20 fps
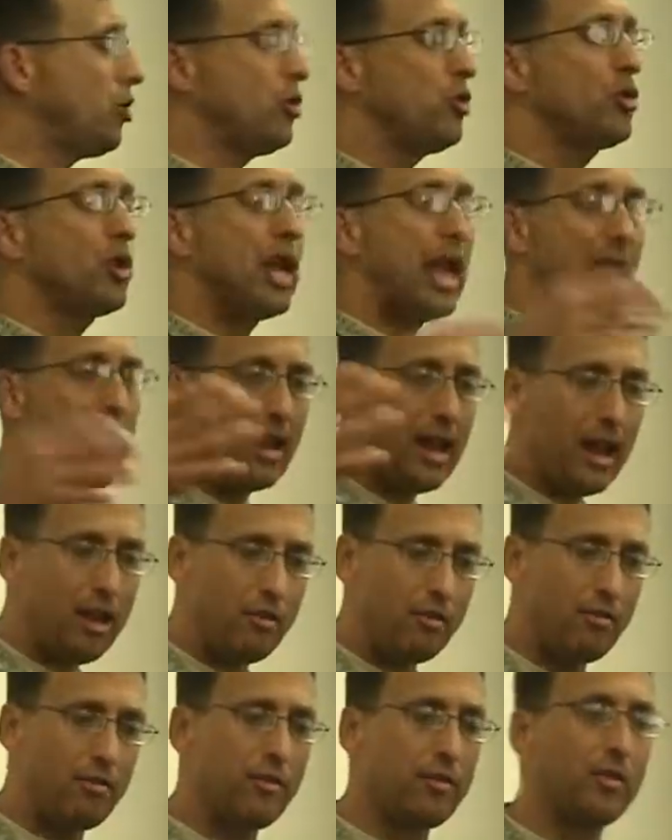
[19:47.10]
You can
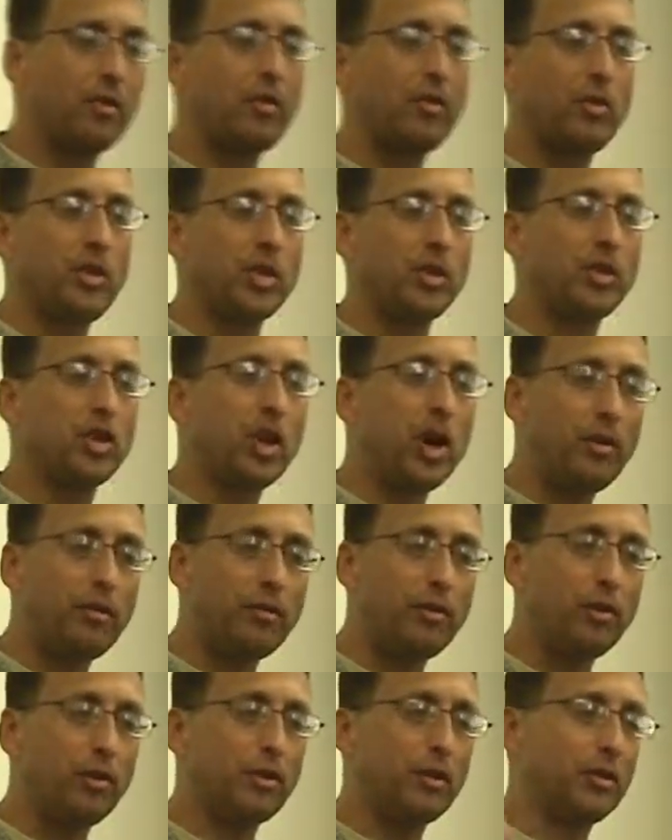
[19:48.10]
have
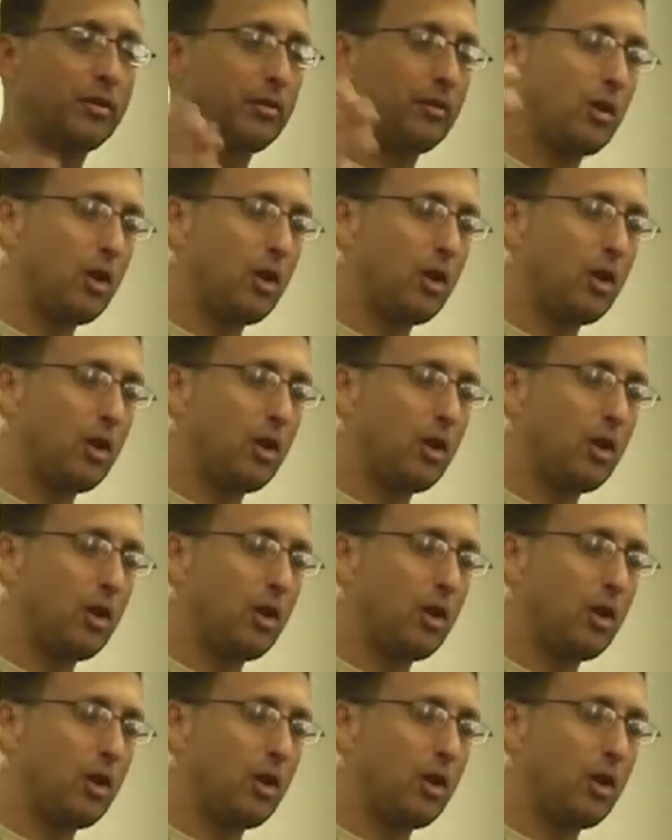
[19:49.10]
discomfort,